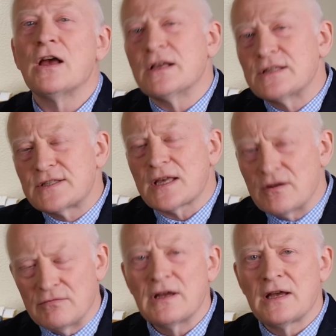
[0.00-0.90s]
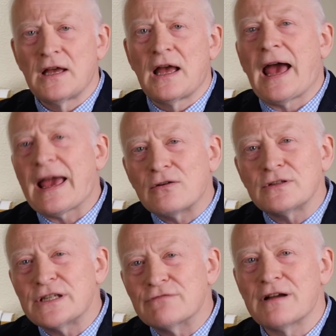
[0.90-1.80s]
So, hang on
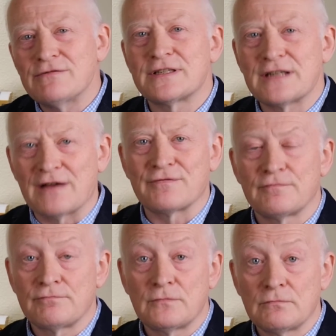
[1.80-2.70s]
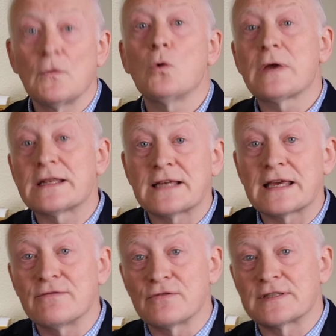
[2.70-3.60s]
to your own stuff, or get
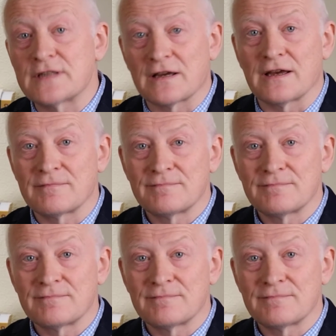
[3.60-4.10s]
taken for a sucker.